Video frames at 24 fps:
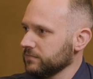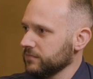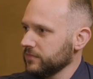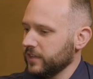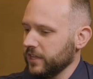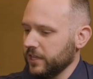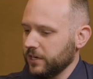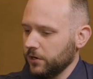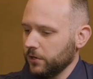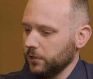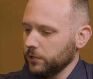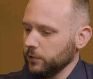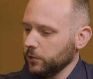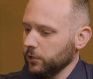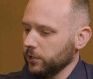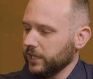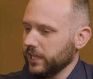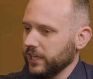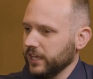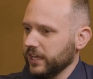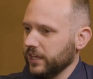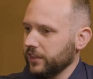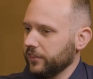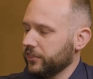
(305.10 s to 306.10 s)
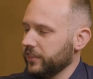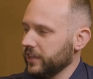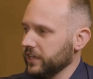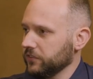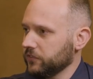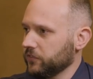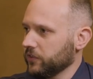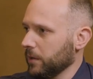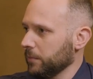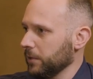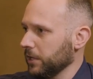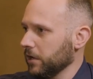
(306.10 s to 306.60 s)
that are looking at
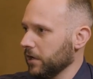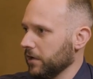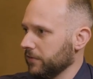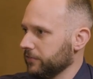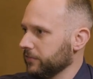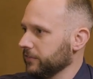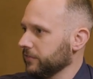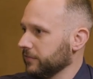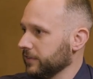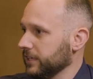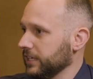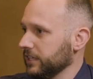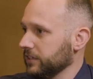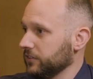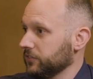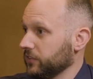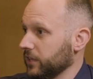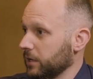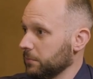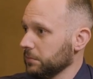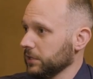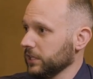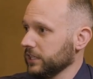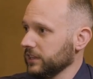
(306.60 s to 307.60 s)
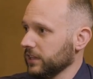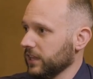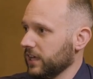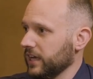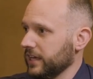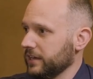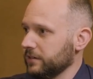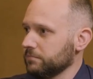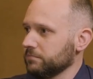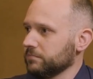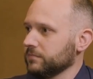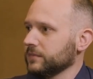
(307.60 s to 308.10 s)
things coming off of an assembly
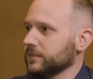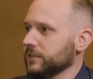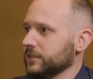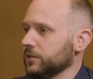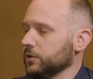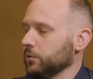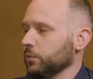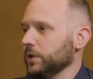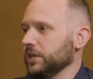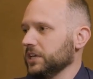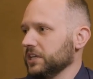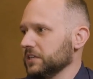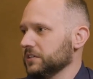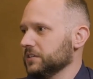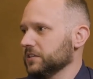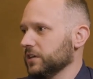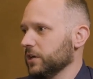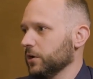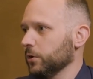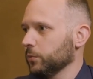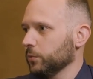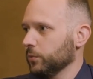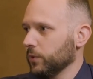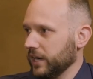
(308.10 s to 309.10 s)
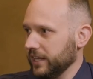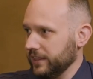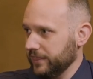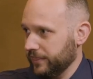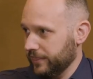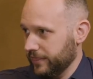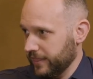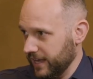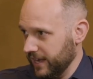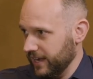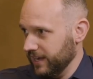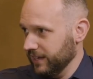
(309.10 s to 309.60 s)
line. We need to know right
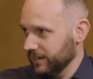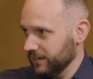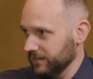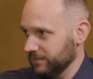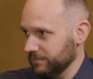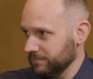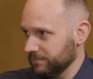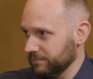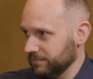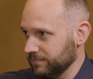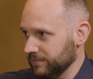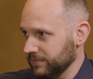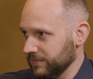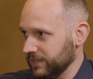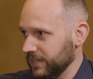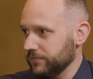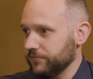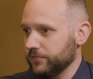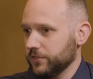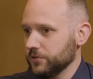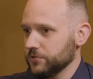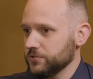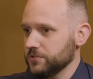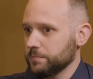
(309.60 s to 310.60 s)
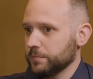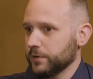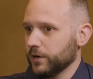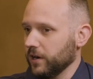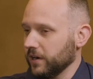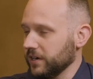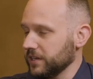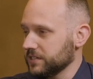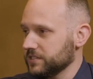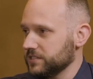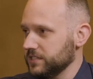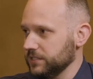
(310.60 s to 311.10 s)
then if there's a
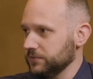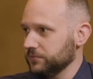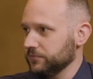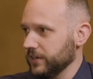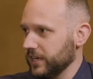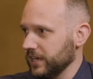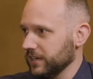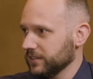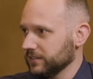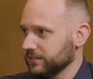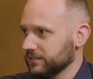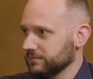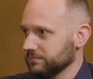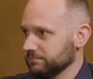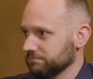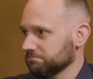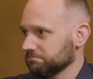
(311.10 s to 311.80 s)
product defect.